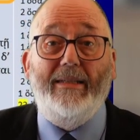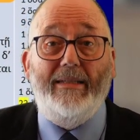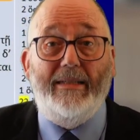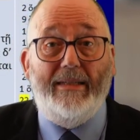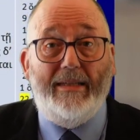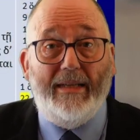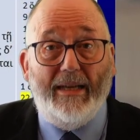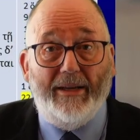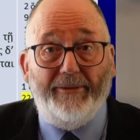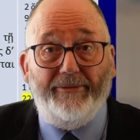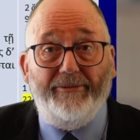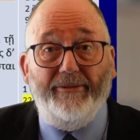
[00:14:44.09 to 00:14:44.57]

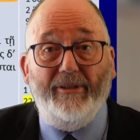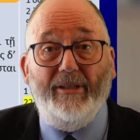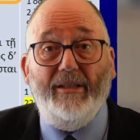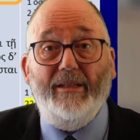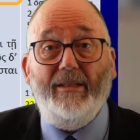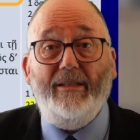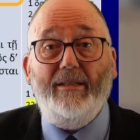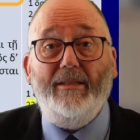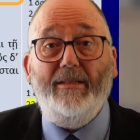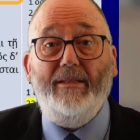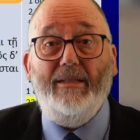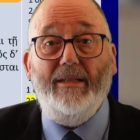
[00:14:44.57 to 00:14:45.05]

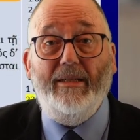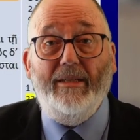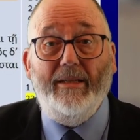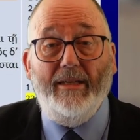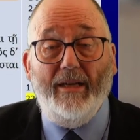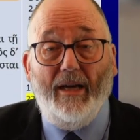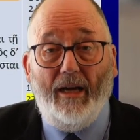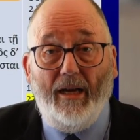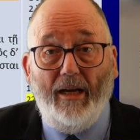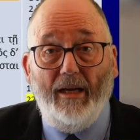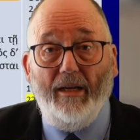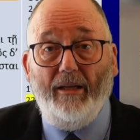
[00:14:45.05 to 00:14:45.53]
definite
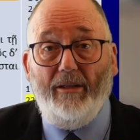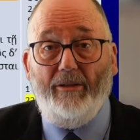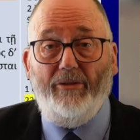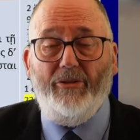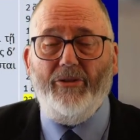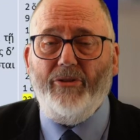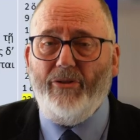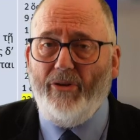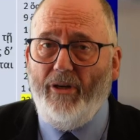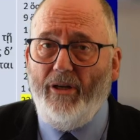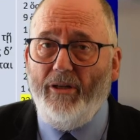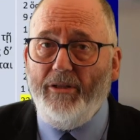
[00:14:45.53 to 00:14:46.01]
denial,
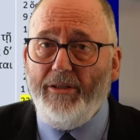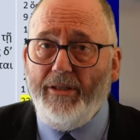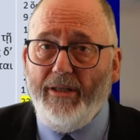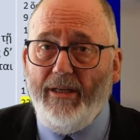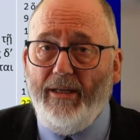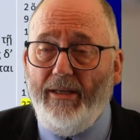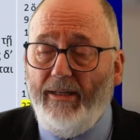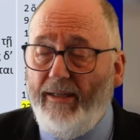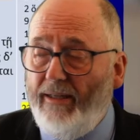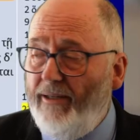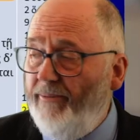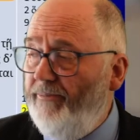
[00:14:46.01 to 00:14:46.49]
strong
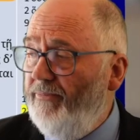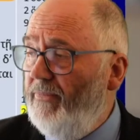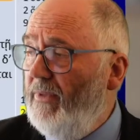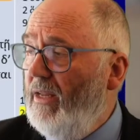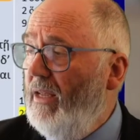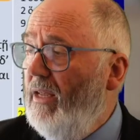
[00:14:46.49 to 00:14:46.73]
denial,